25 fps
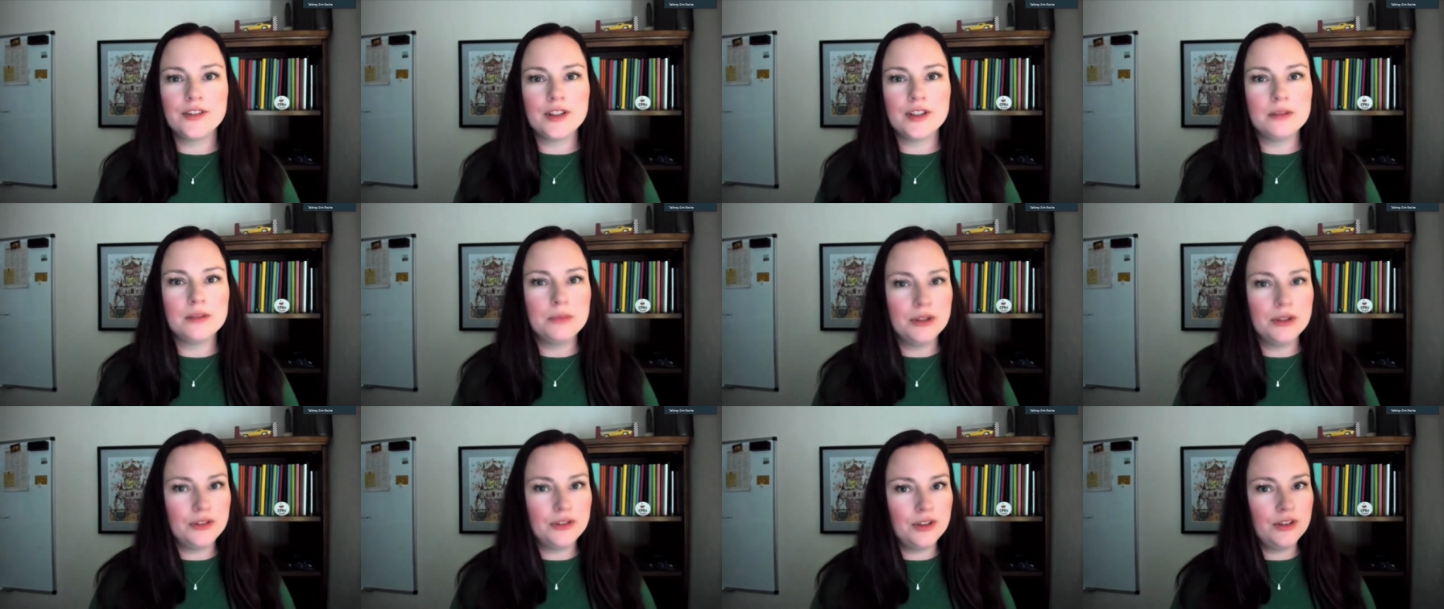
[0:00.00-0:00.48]

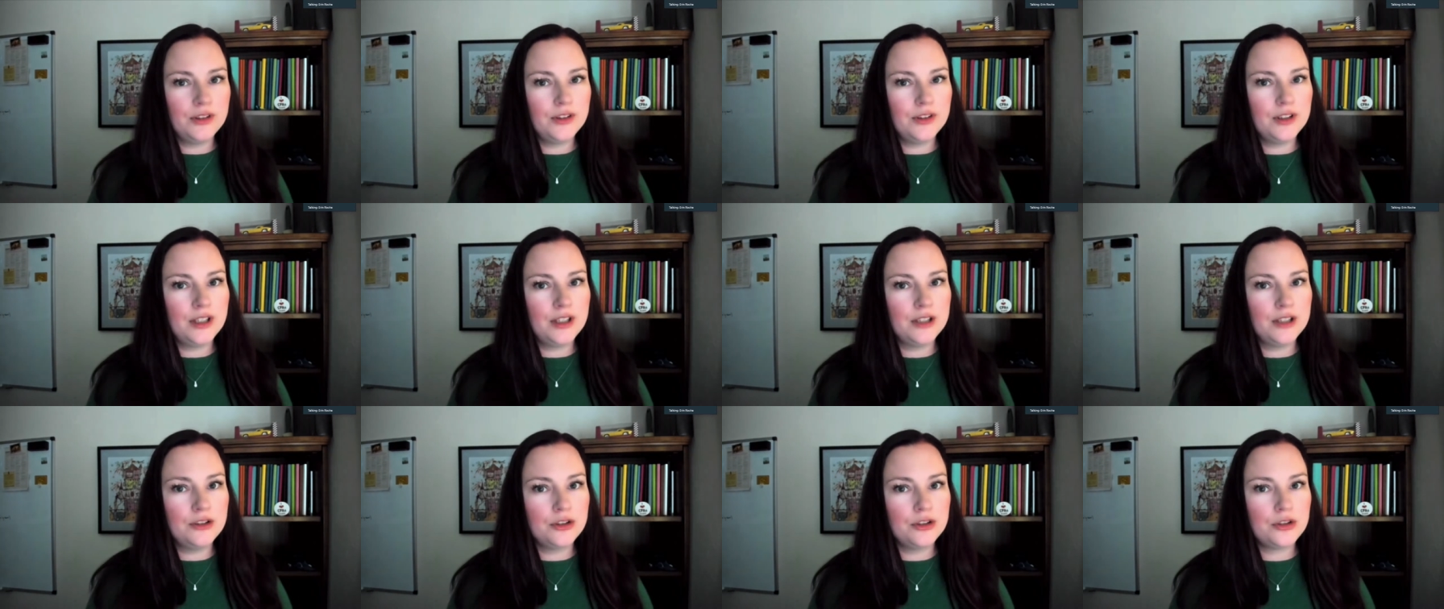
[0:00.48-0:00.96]
as in
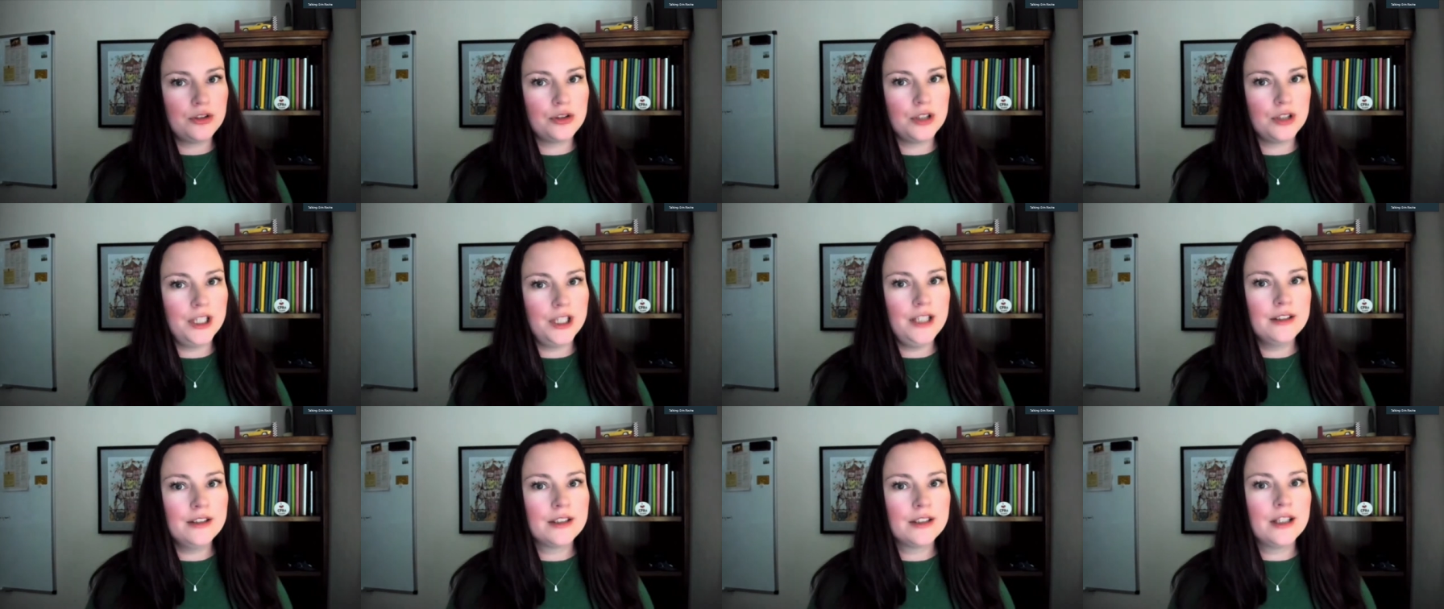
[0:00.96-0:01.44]
business and
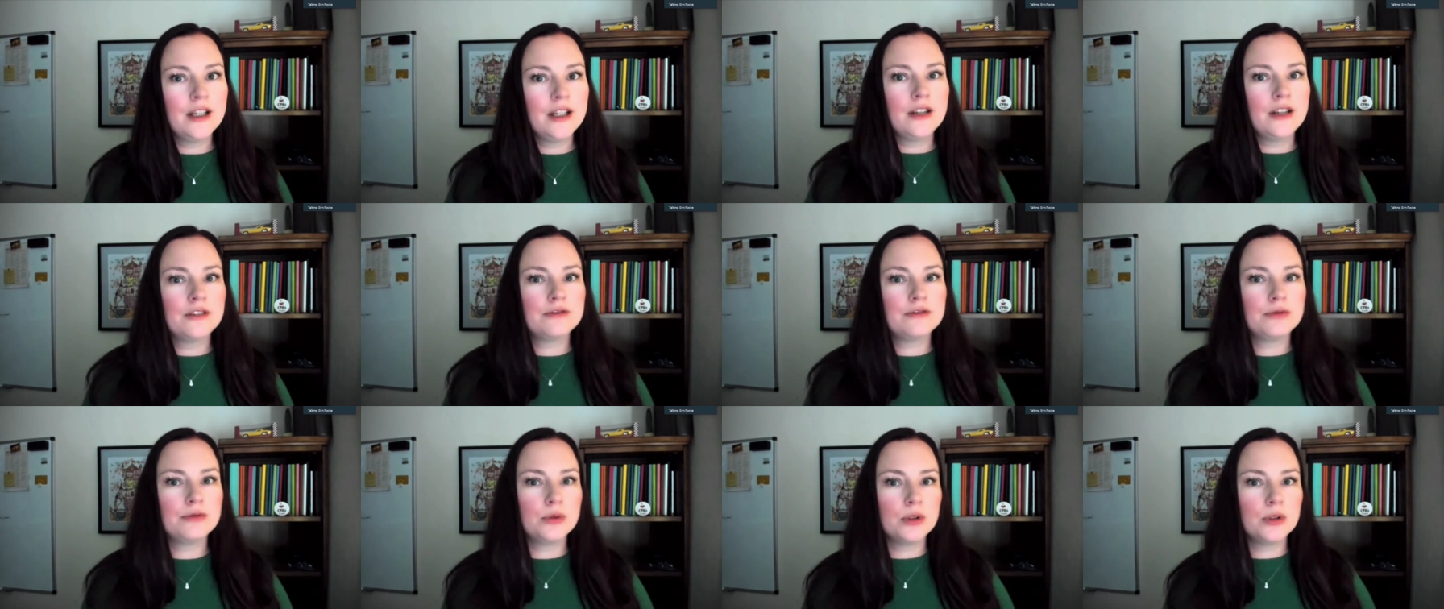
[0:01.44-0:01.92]

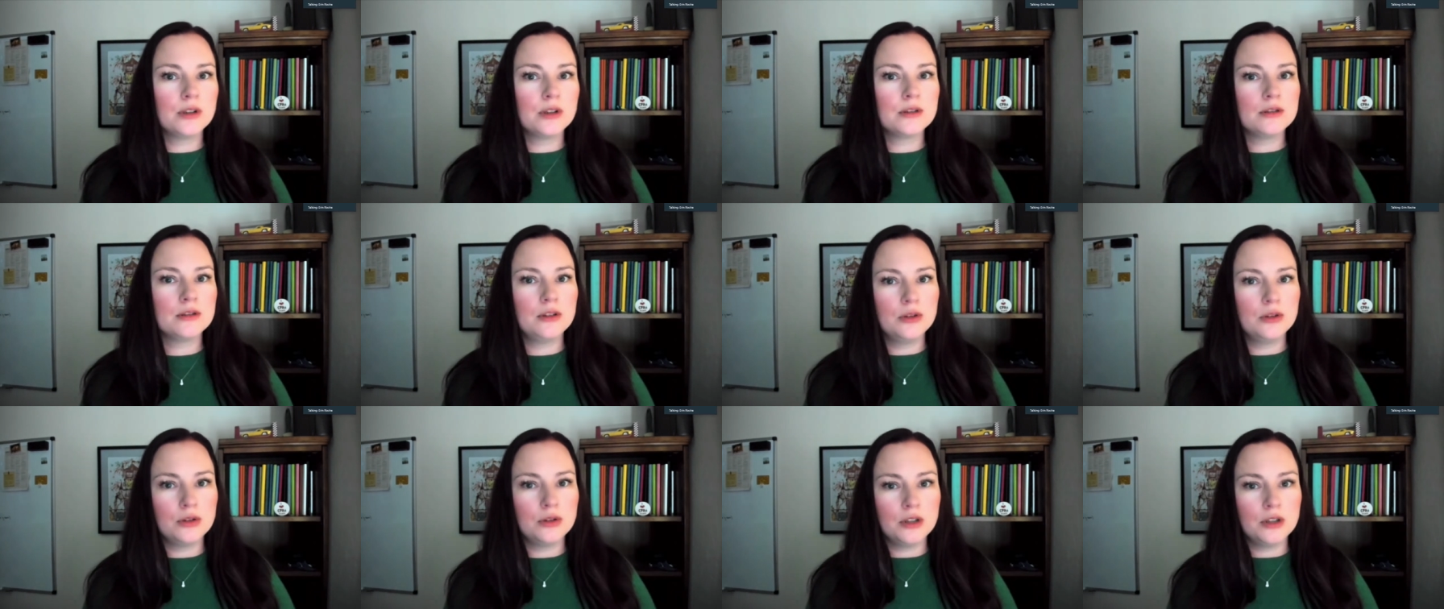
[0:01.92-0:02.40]
industry
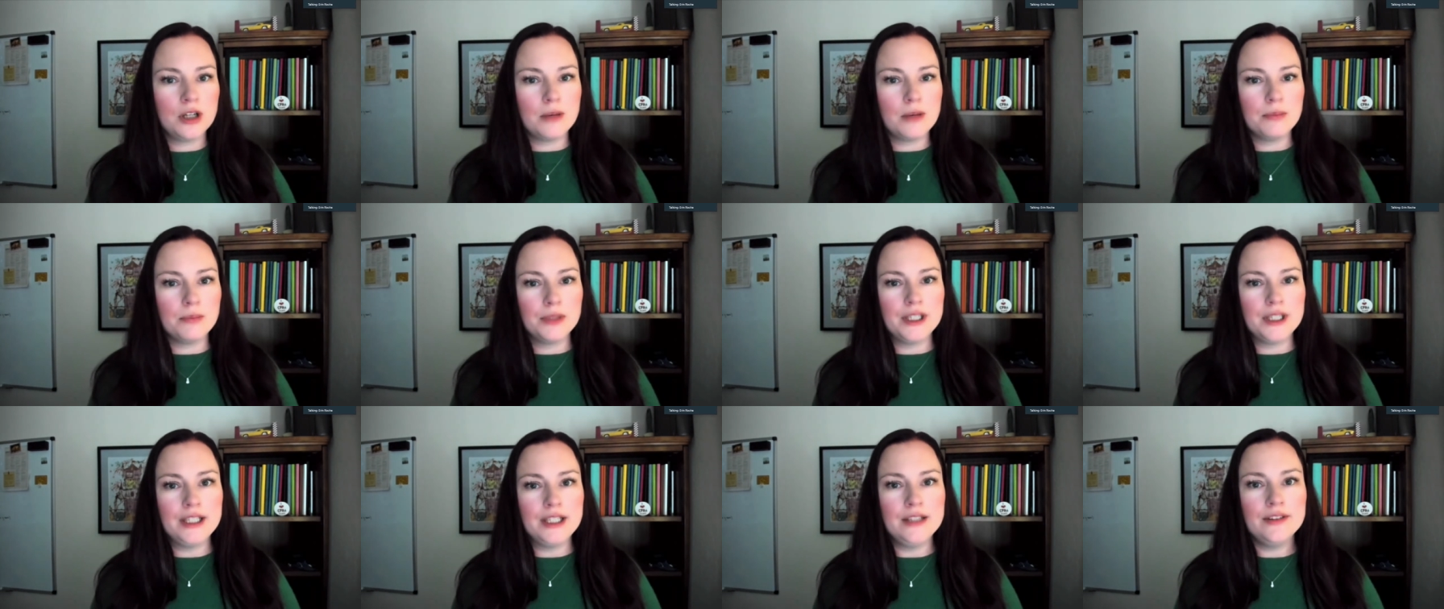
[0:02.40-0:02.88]
for
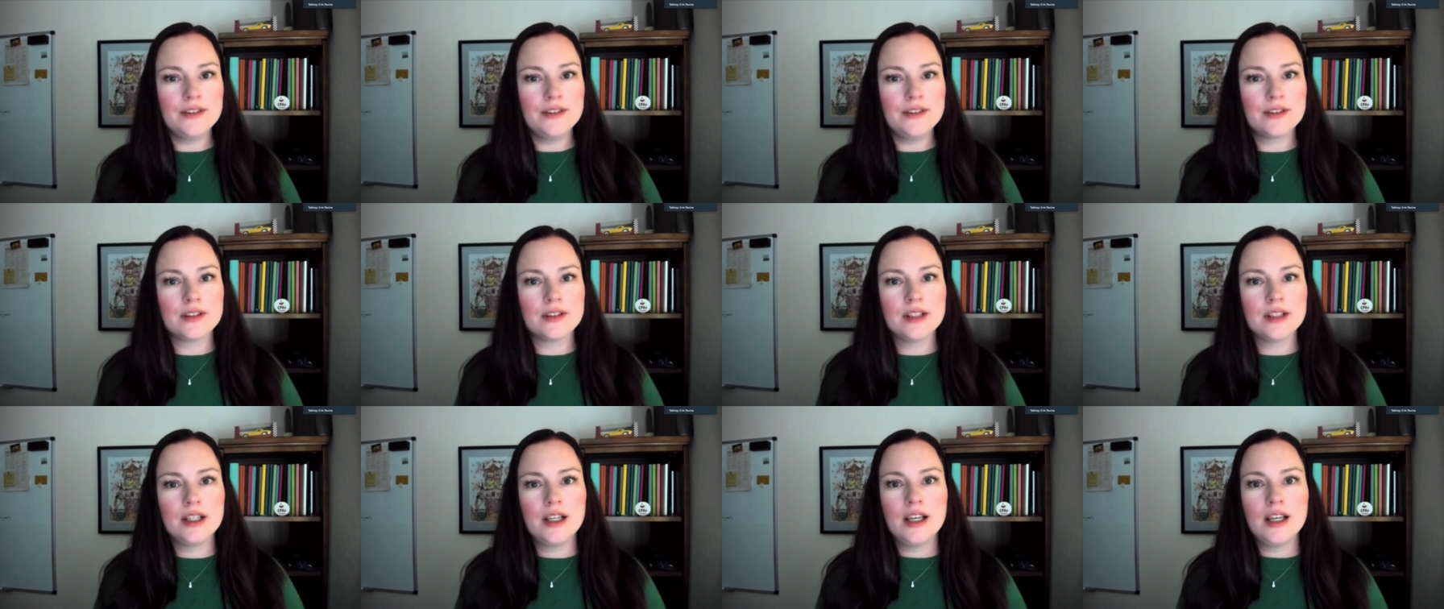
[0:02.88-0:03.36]
local
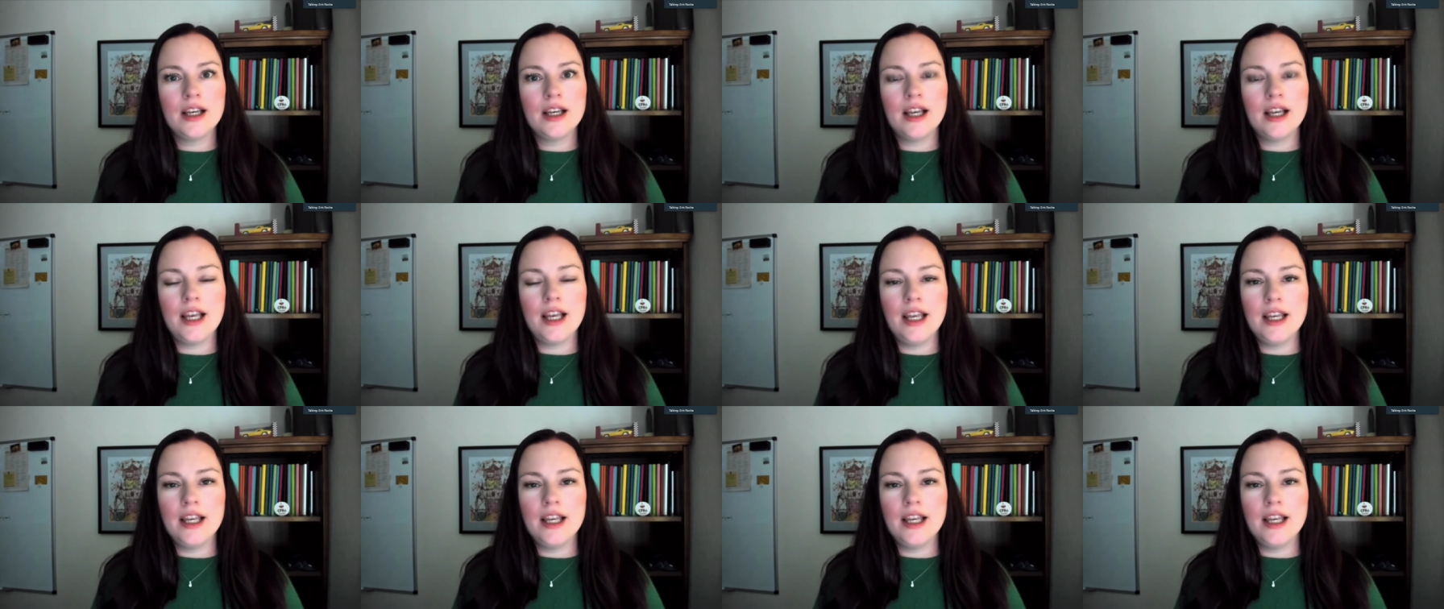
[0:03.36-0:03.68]
companies.